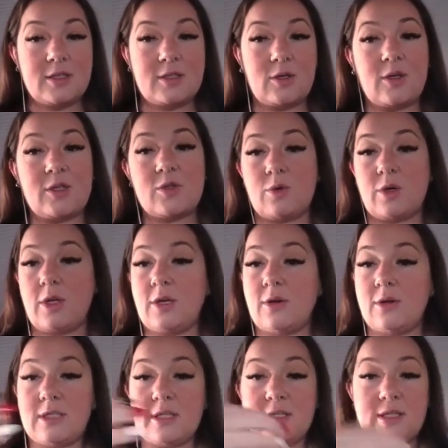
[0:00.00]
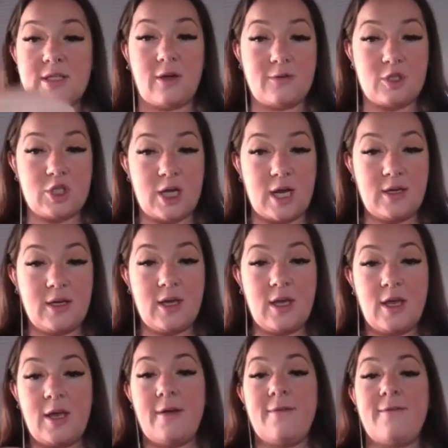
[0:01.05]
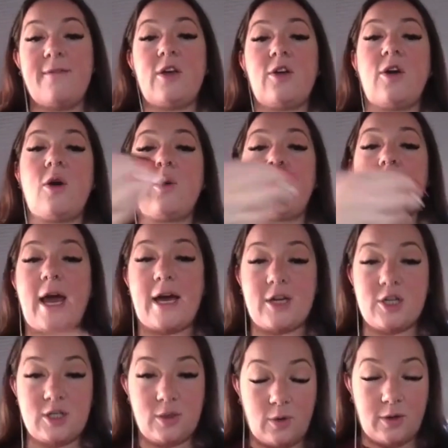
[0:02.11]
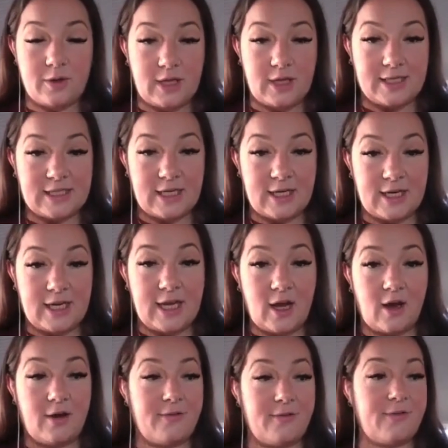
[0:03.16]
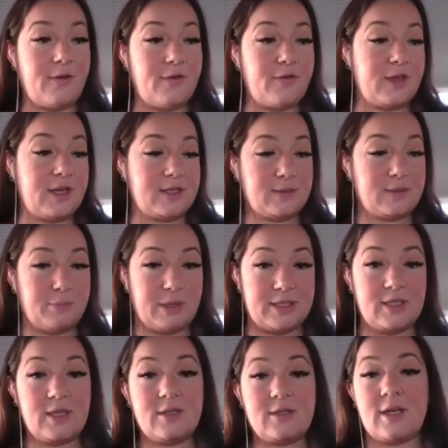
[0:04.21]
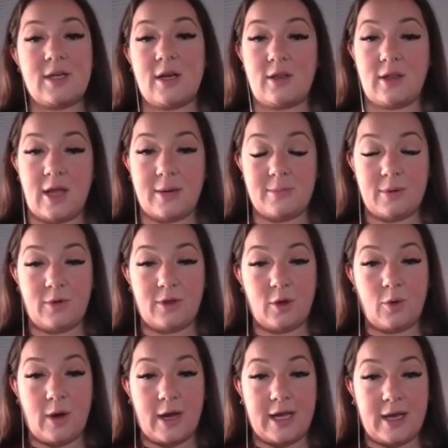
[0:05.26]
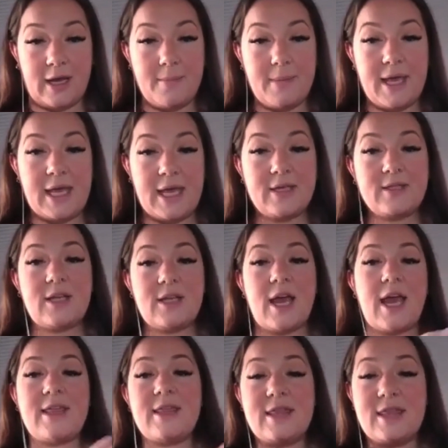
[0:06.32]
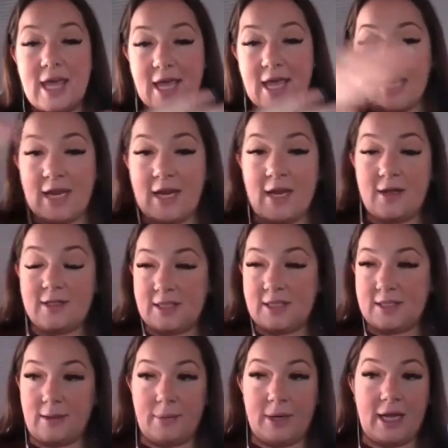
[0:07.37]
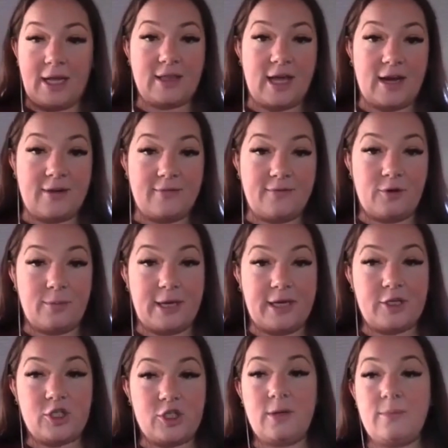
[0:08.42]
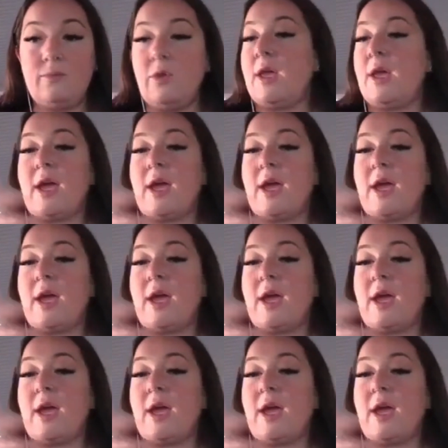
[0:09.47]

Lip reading: So it's really good to self-check, figure out what I actually want the identity of this business in alignment with who I am is, and then disseminate that information.